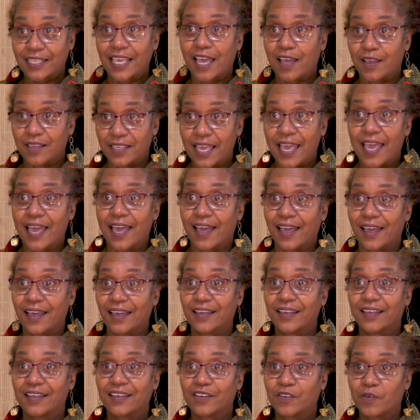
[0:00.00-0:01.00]

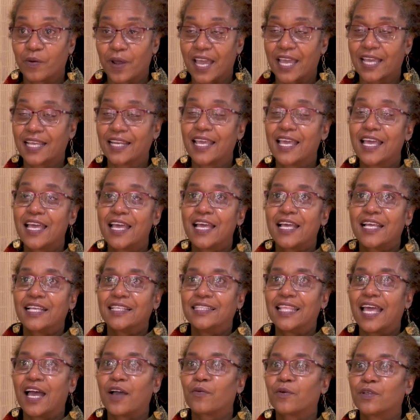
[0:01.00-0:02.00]
Yeah, right.
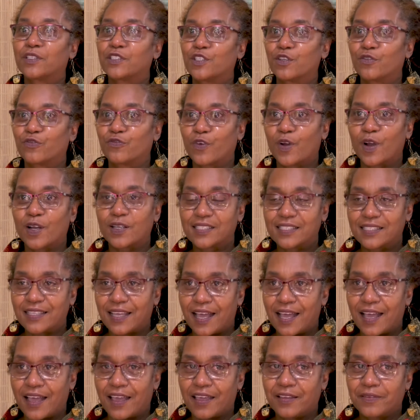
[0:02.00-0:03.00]
That was the first
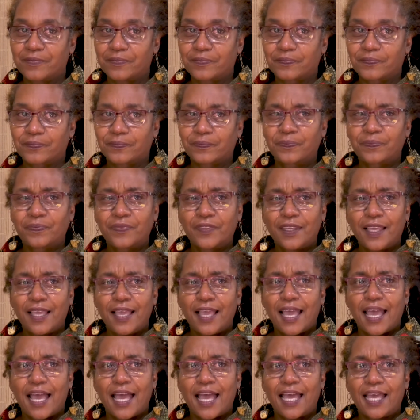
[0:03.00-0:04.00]
time.
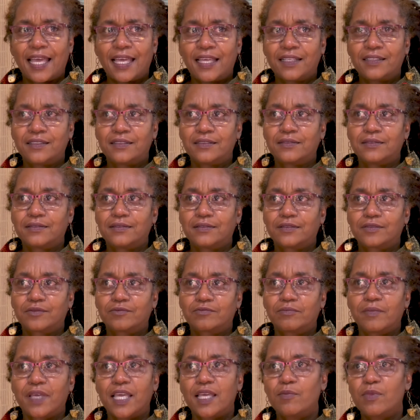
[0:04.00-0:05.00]
And
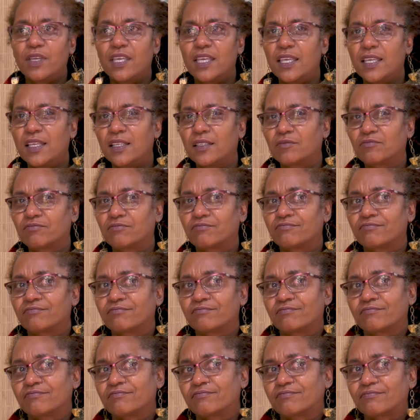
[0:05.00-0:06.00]
maybe
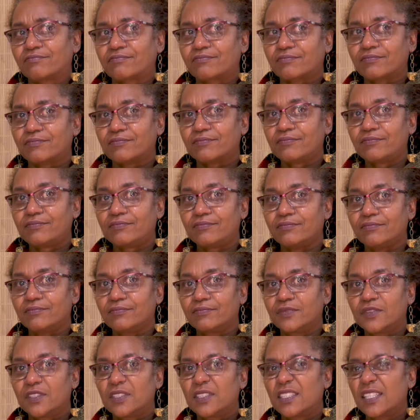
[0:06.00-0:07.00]

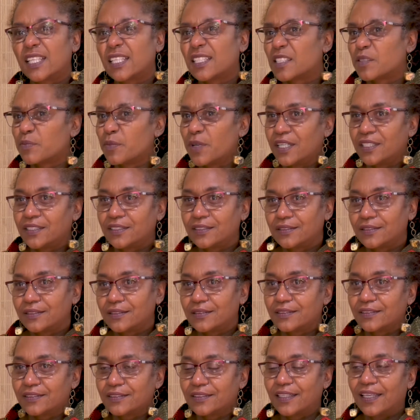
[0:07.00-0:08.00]
6
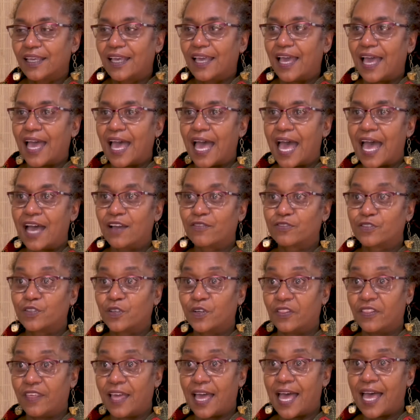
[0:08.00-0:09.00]
months
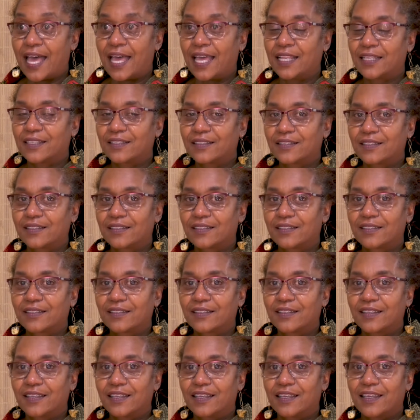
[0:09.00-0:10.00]
after that,
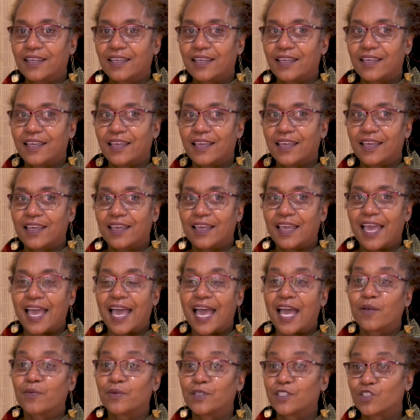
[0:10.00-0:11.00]

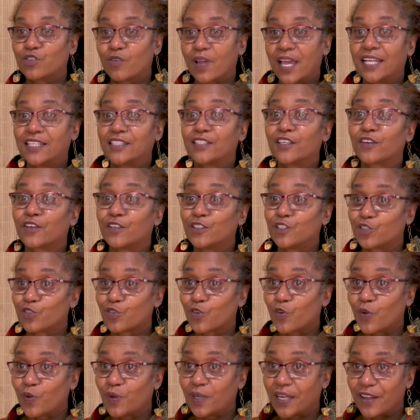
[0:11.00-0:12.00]
I was trying to
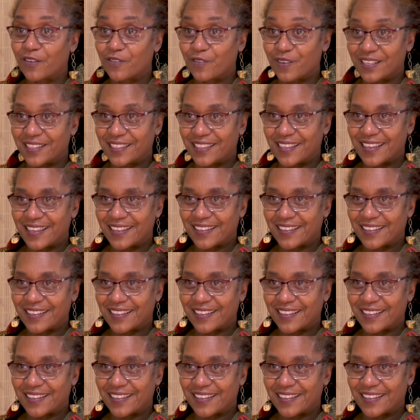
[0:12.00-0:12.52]
control everything.